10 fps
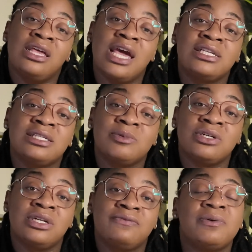It has some
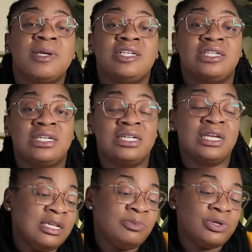good information
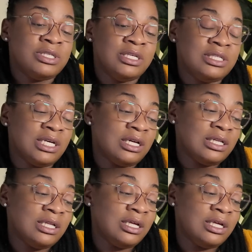in more detail